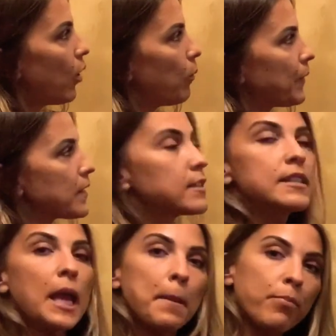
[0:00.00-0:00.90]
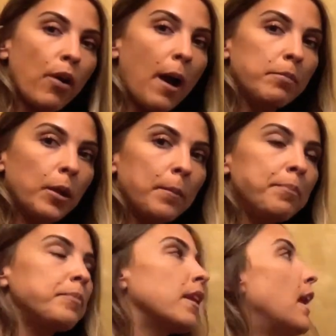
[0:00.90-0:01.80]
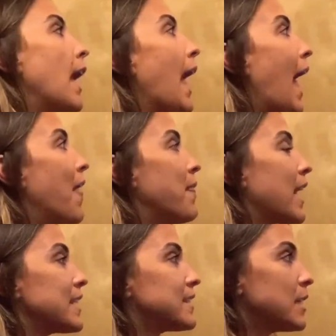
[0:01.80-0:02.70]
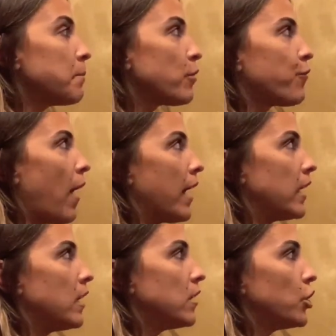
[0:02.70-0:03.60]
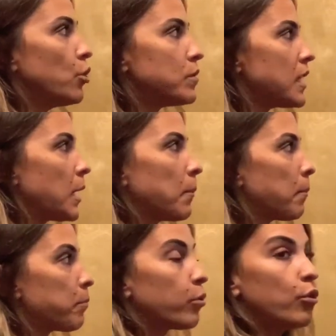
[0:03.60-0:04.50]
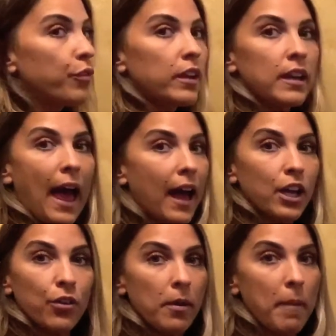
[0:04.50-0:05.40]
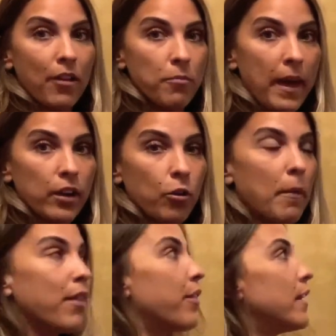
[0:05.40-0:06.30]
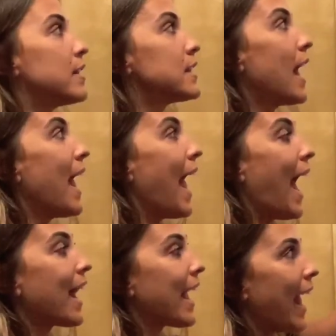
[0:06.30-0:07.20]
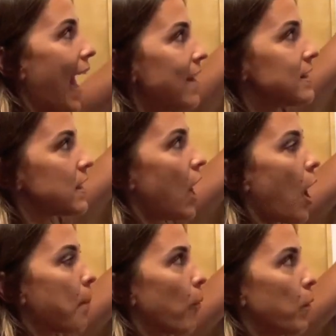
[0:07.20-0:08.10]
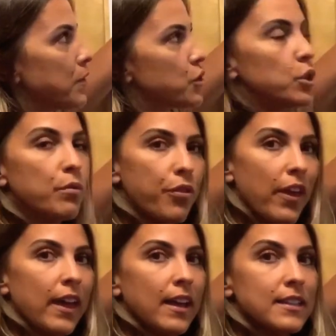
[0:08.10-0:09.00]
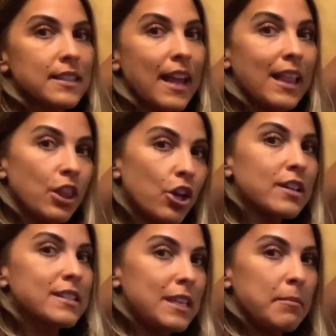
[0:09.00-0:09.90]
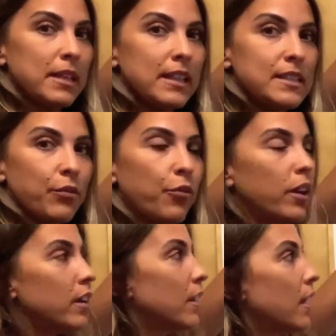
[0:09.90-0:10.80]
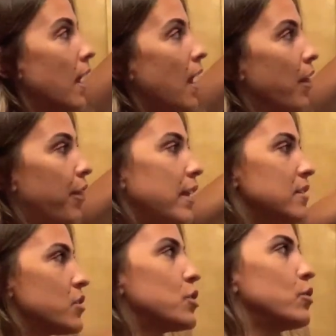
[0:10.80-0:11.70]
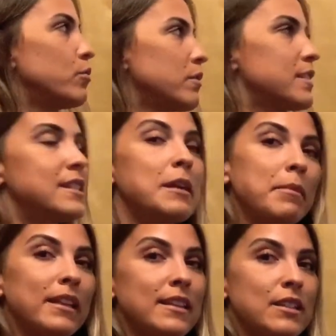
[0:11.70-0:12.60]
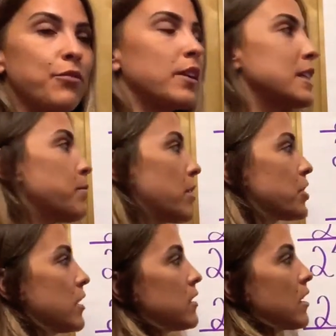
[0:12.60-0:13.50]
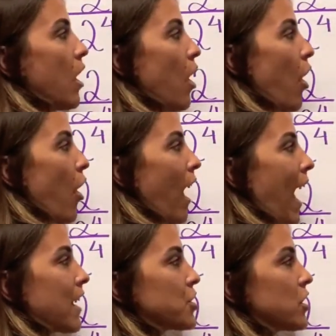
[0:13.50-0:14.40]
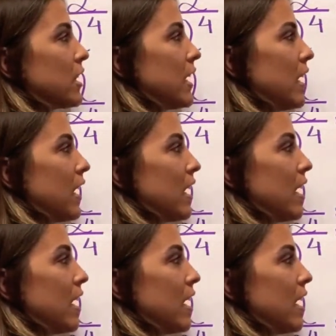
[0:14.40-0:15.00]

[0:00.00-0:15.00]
with the same problem, and then I simplified it using proven, accurate mathematical methods, and I ended up with two things that look seemingly different, these two seemingly different expressions are actually